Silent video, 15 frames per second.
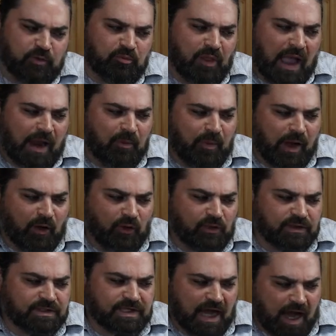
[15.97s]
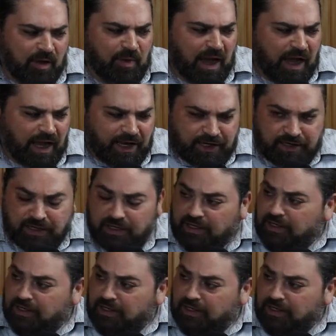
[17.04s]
black belt, Tom Hine.